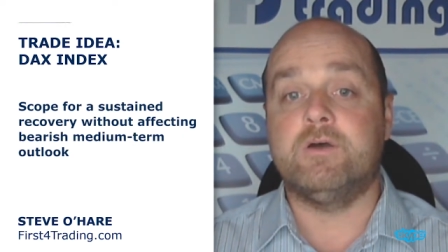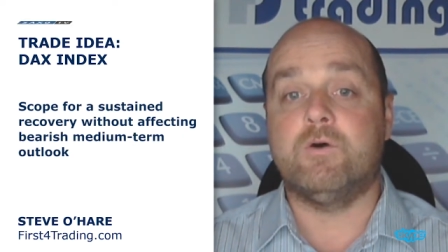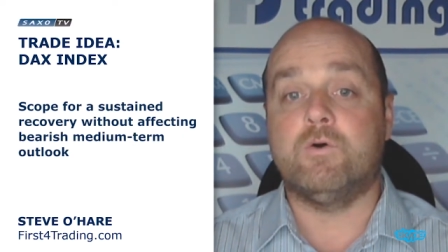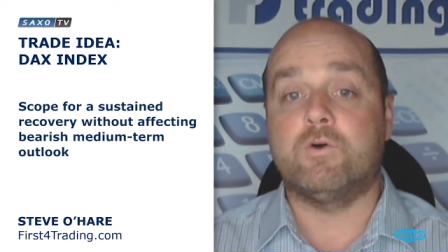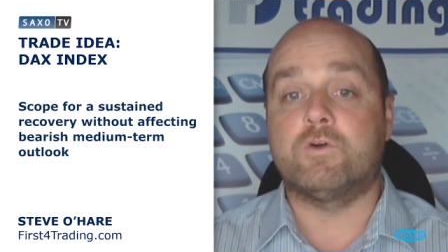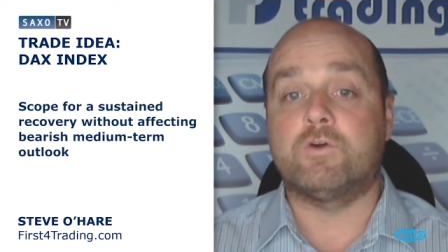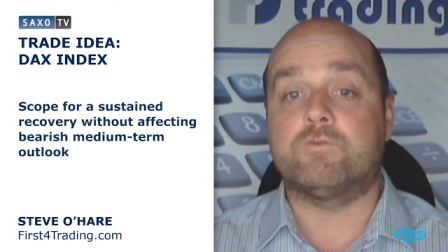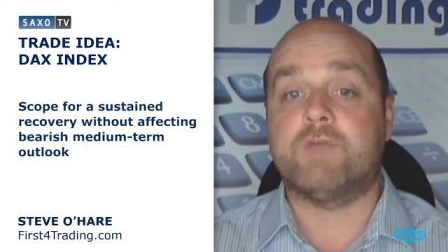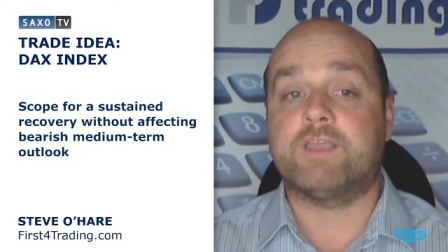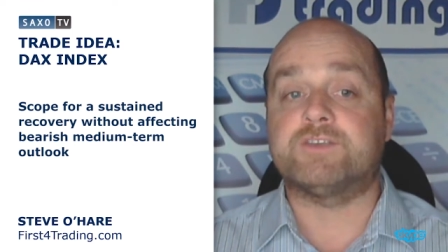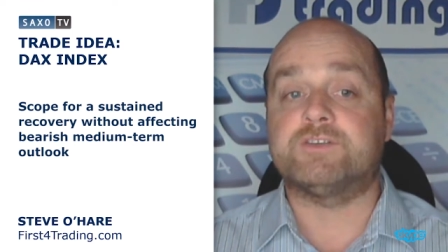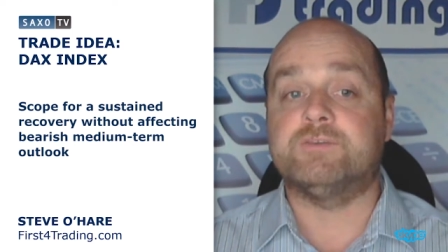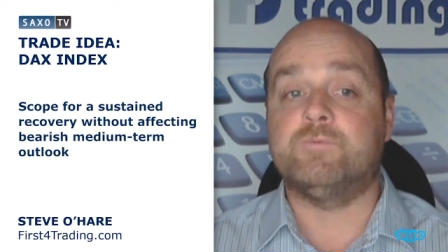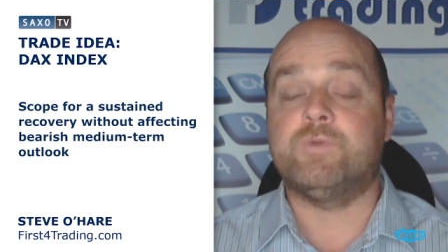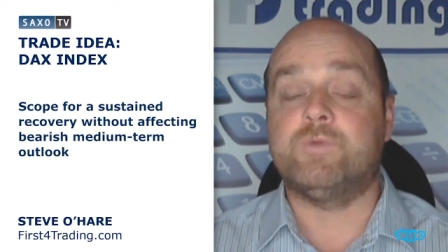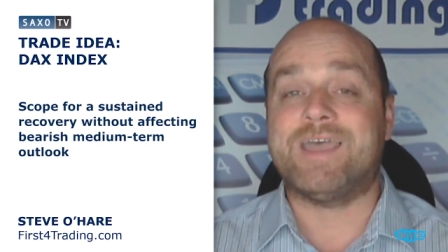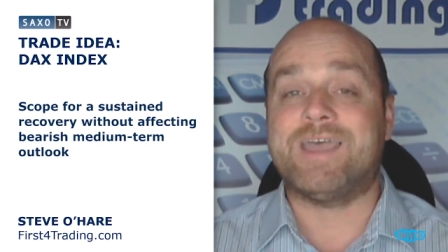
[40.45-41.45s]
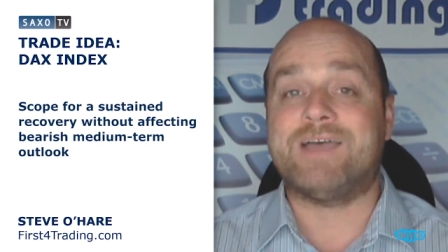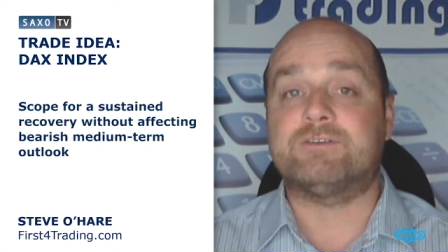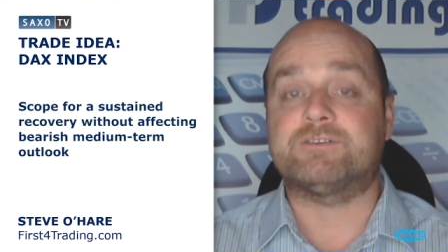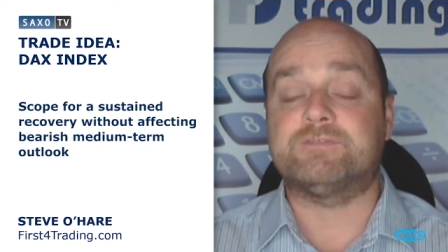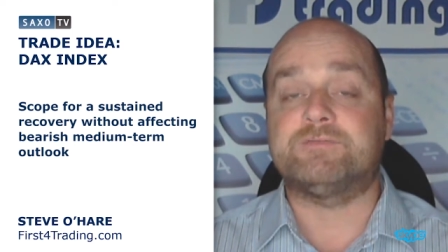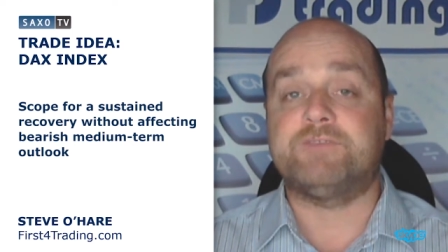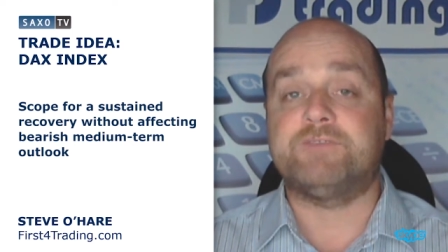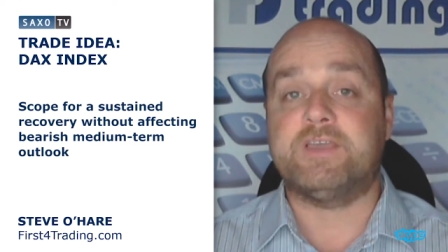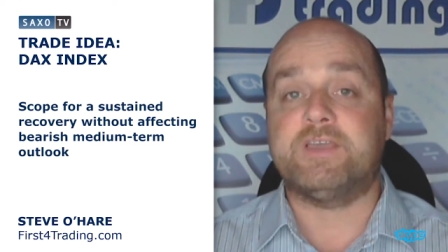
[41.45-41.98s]
or correction without
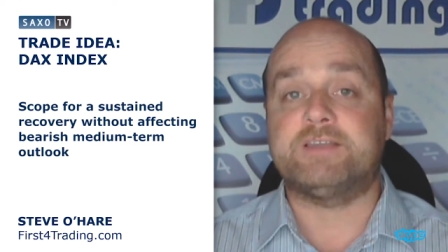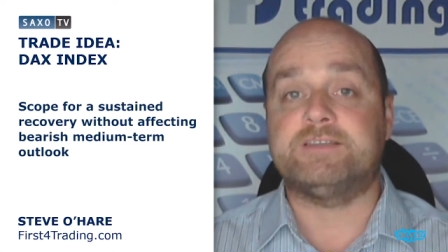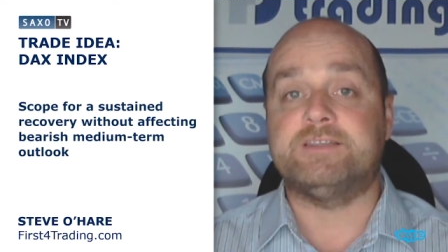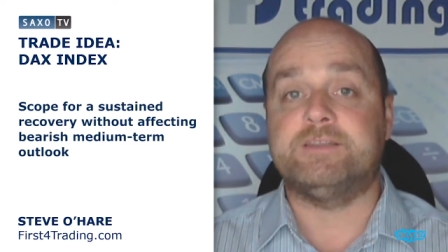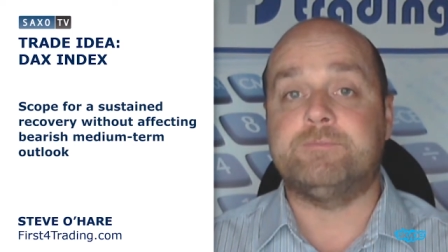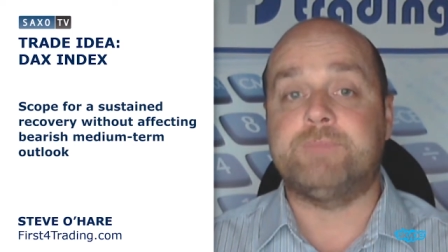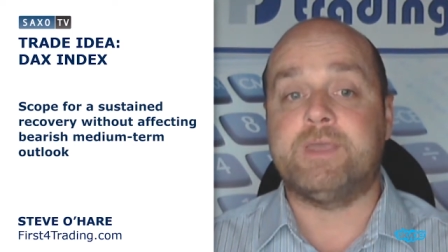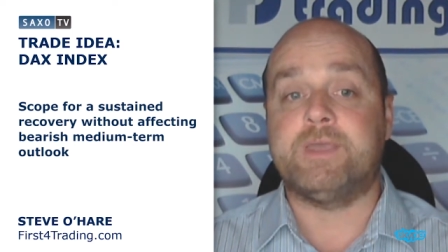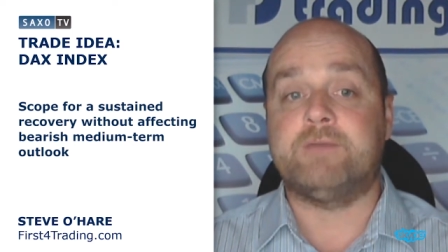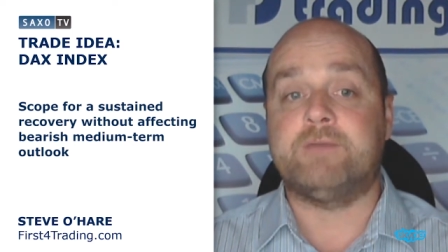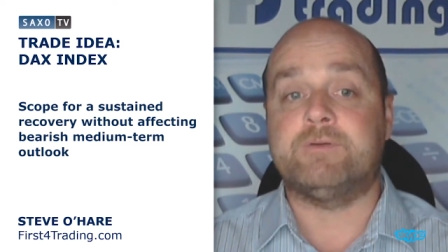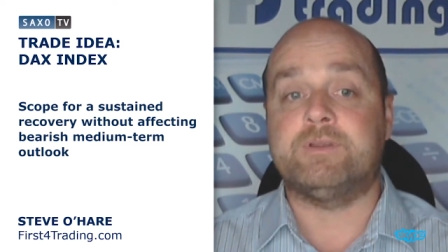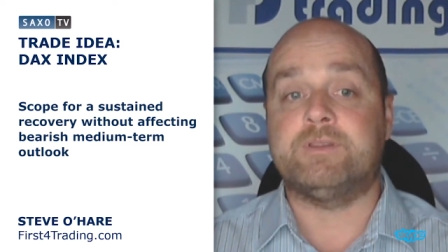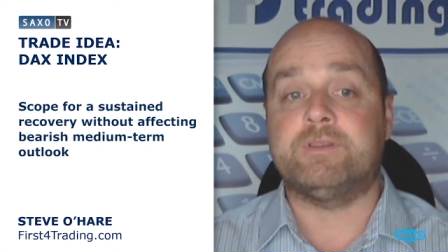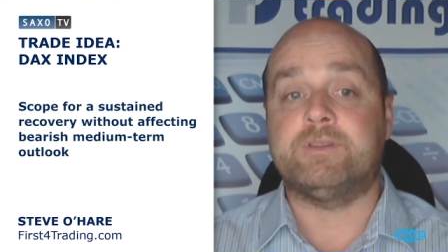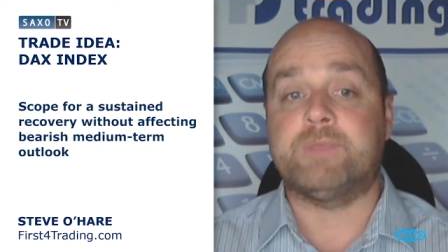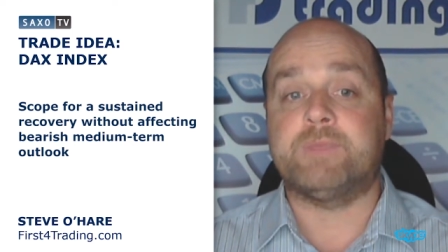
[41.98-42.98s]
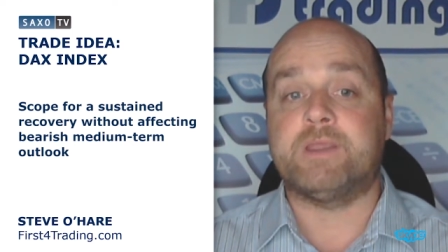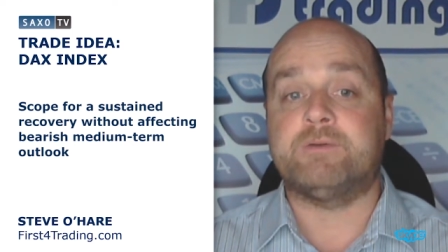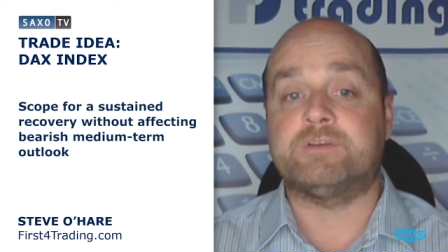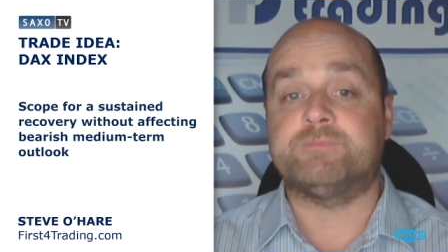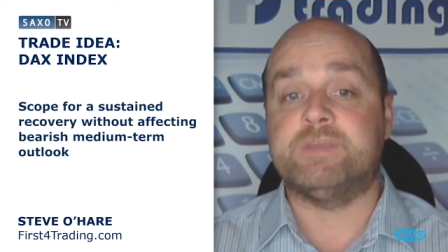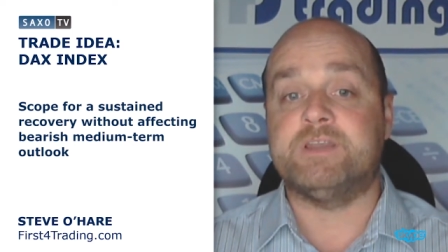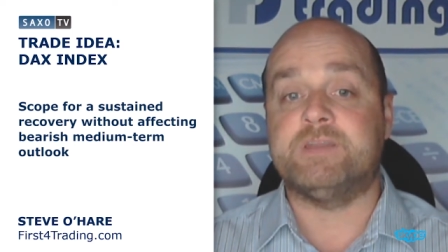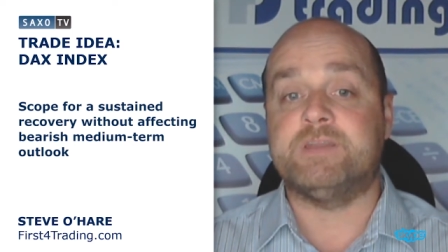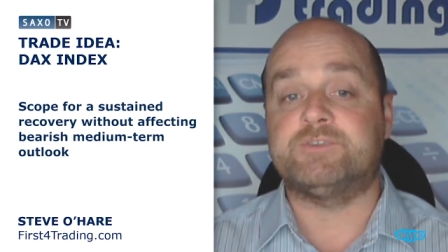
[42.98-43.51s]
affecting the
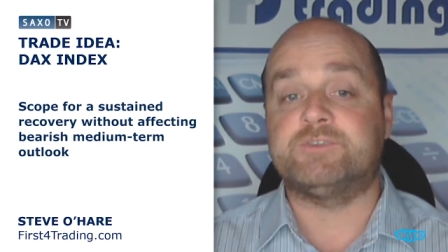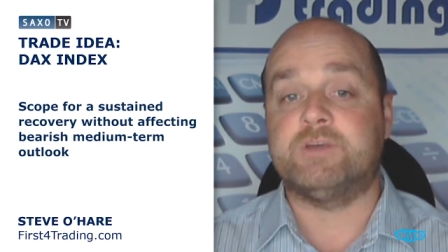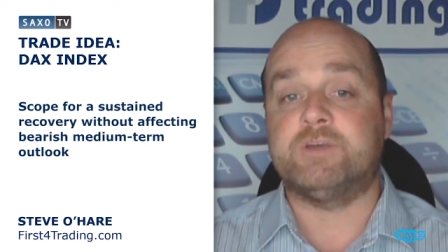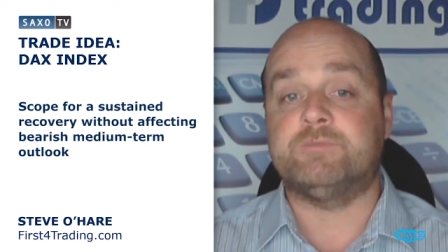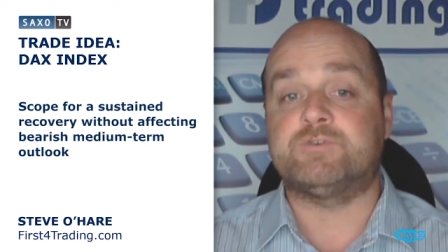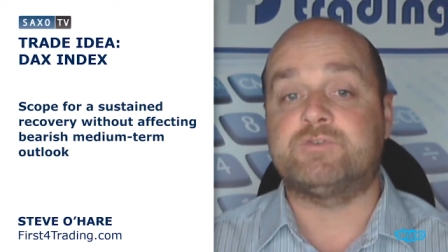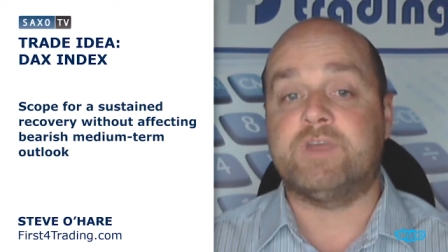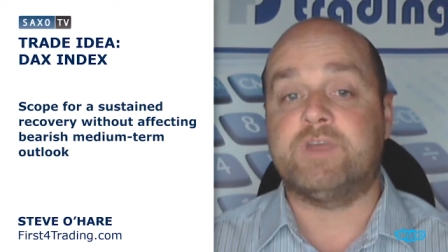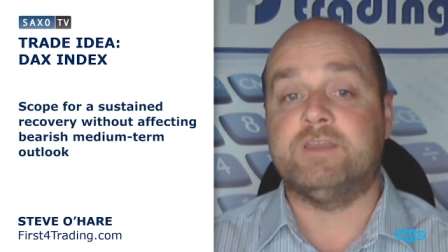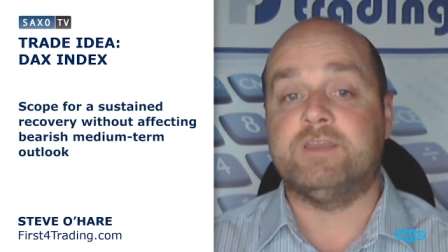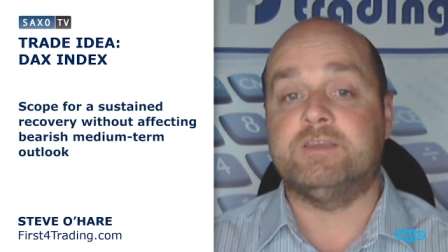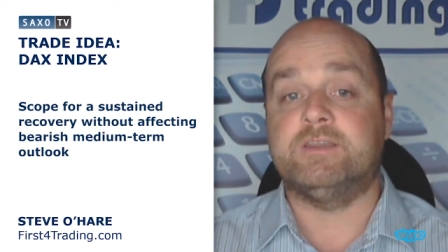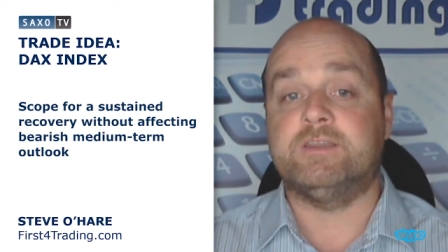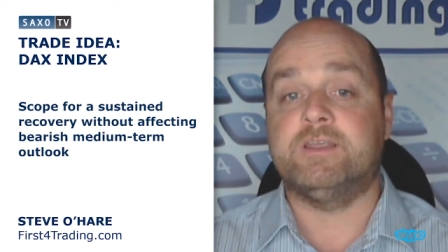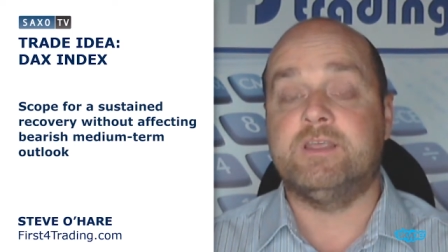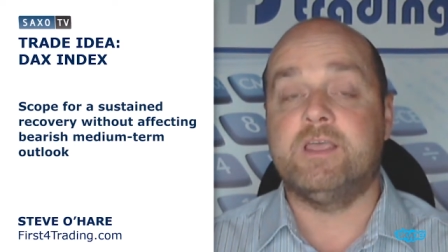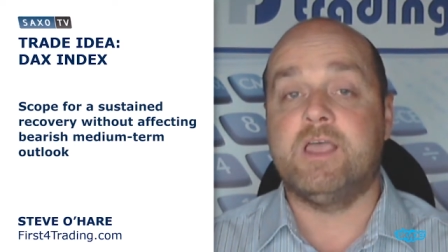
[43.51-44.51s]
bearish medium-term trend,